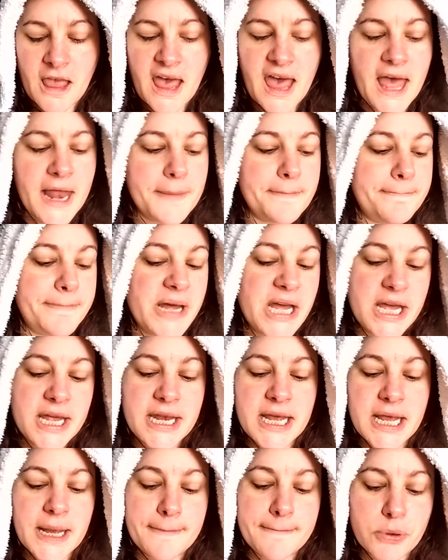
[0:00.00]
and
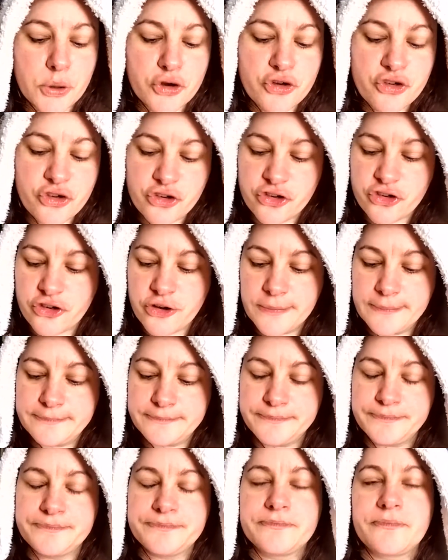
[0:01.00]
Burning Bush.
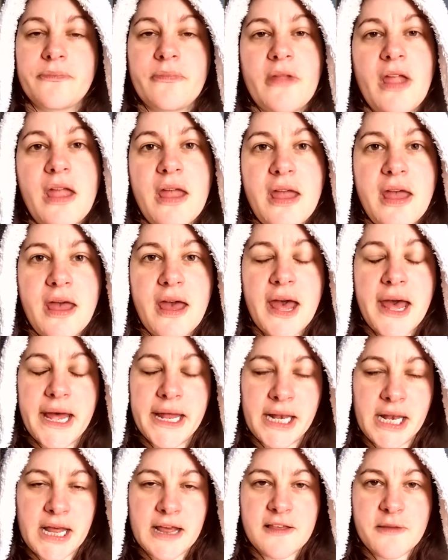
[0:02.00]

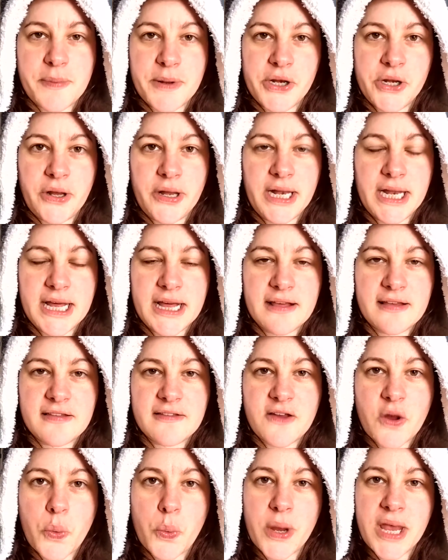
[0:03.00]
And last but not
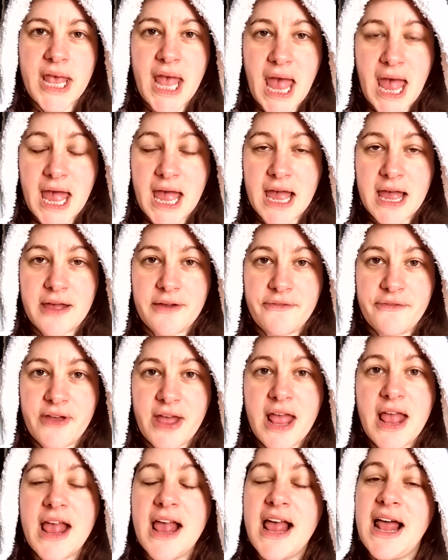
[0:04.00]
least, we have
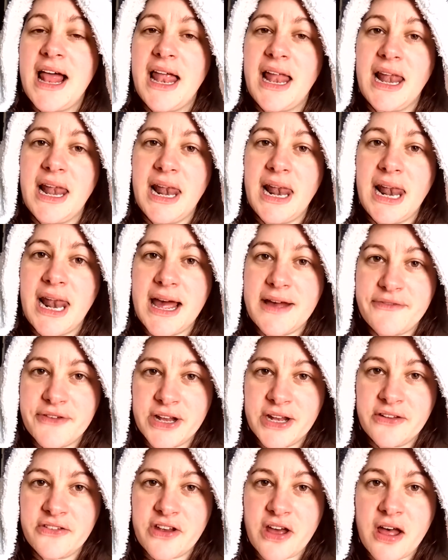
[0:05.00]

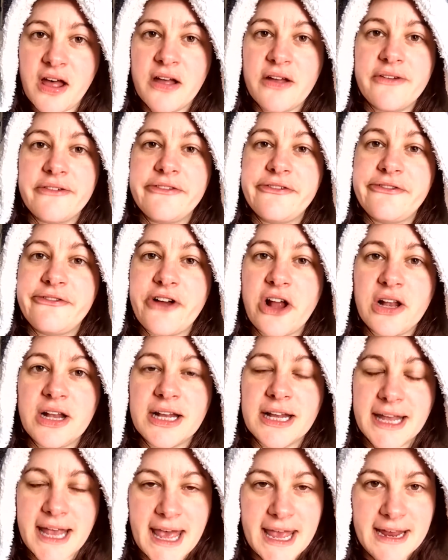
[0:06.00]
Lavender
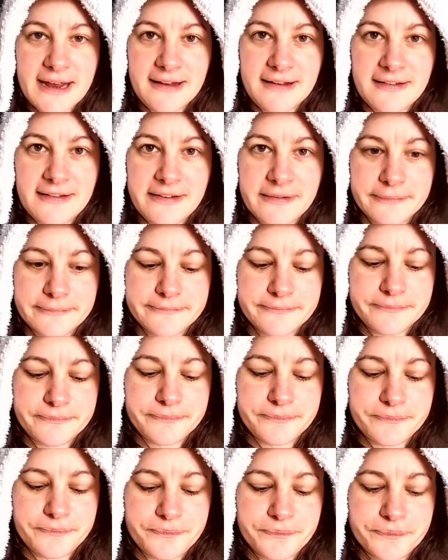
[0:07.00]
Folgate.
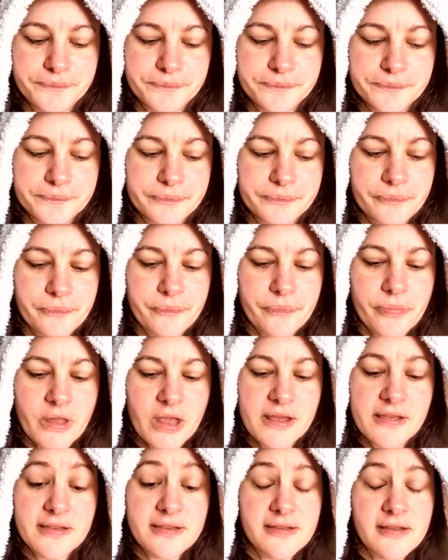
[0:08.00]

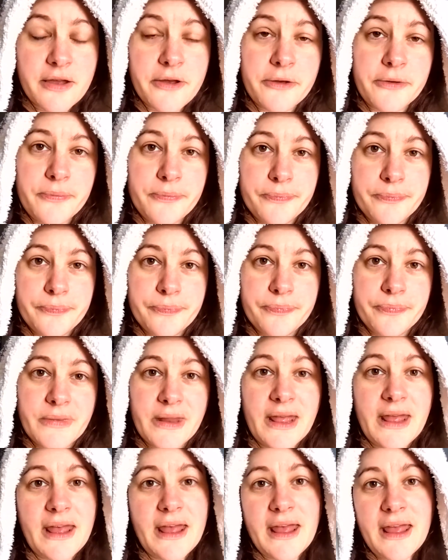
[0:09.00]
So,
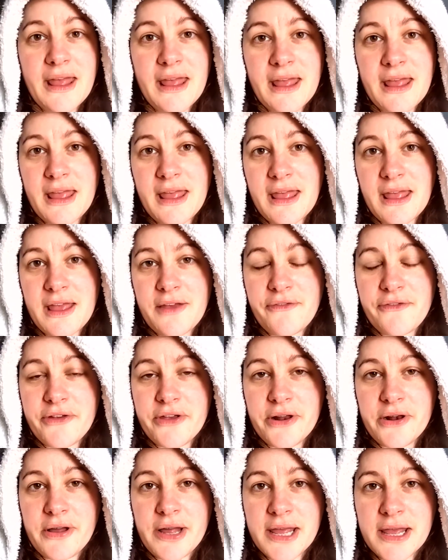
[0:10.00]
if
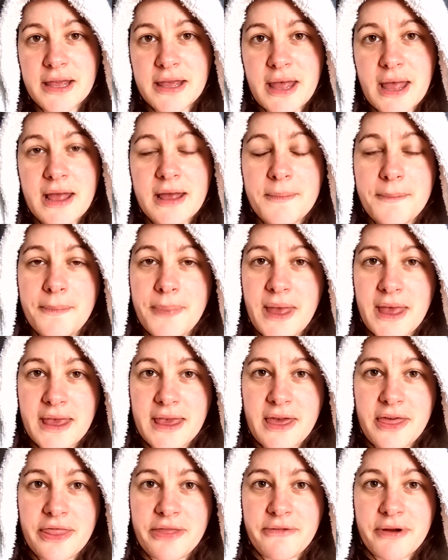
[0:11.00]
you like,
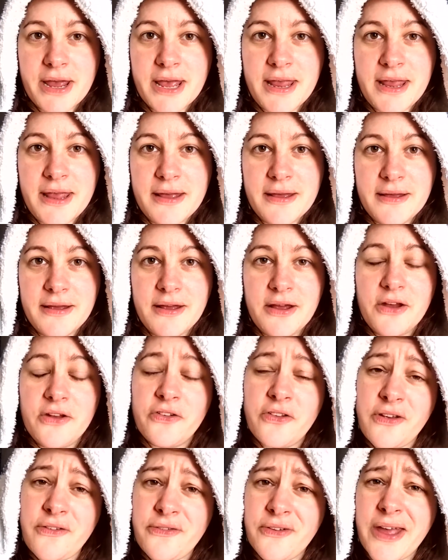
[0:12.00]
pick your three.
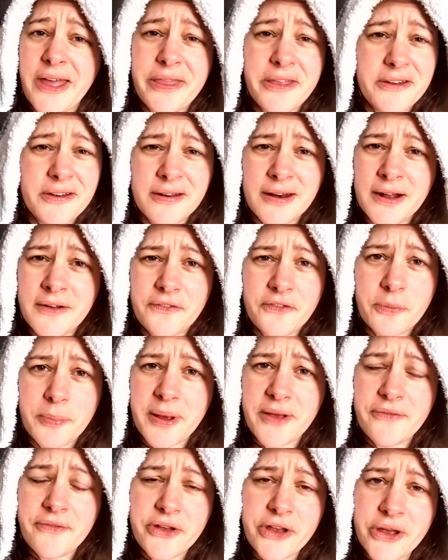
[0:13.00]
Don't forget they don't have to
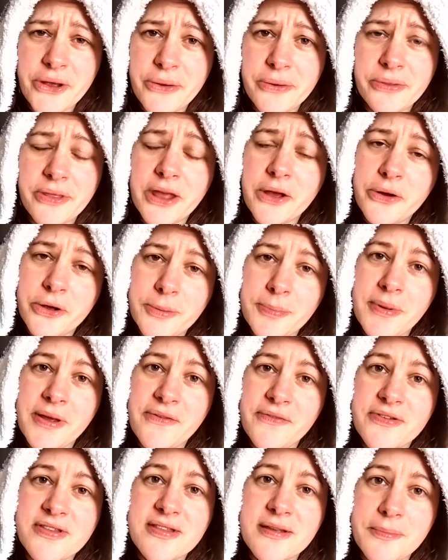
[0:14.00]
be for you, they could be
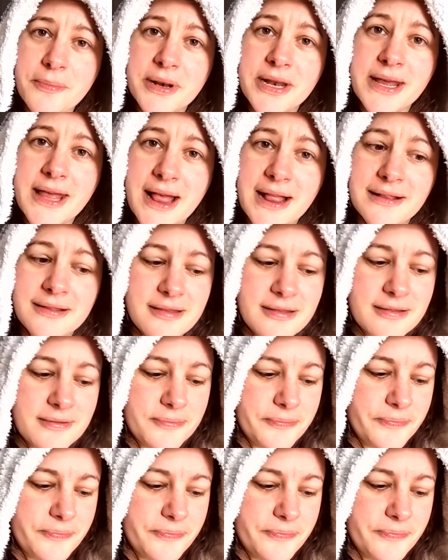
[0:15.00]
for somebody else.